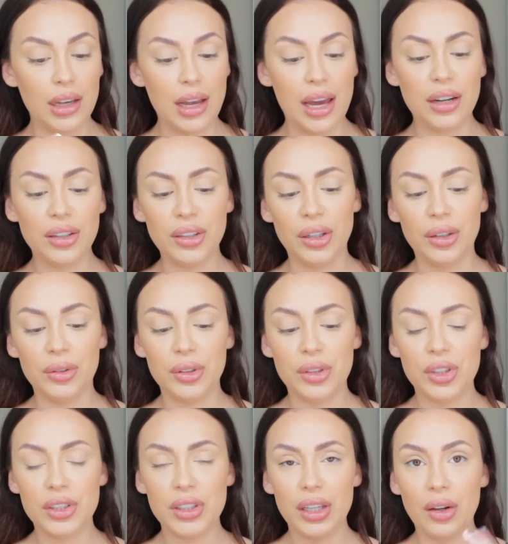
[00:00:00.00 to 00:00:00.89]
I don't know,
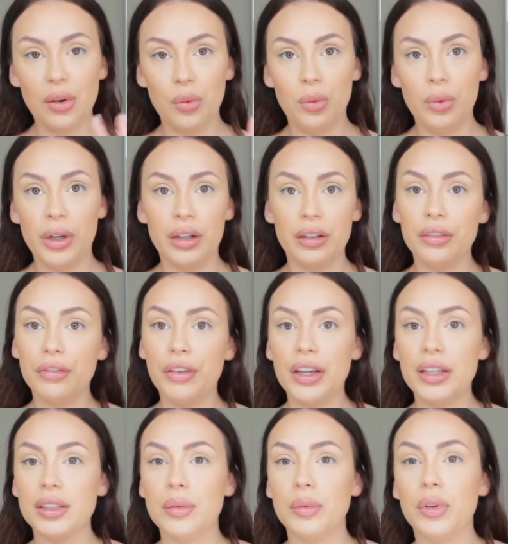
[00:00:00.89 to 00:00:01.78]
it's just like a weird
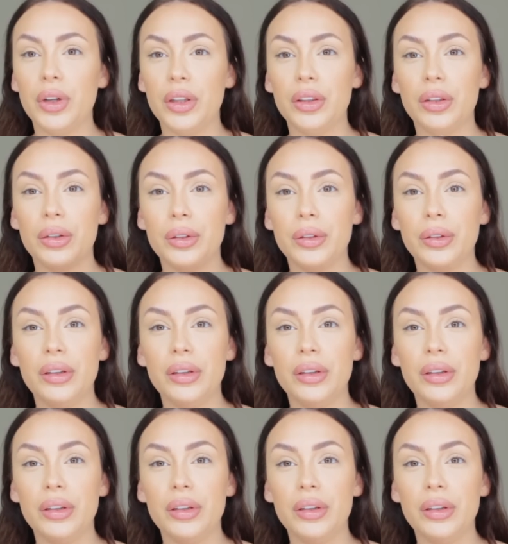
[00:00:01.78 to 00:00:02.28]
phase I'm going through.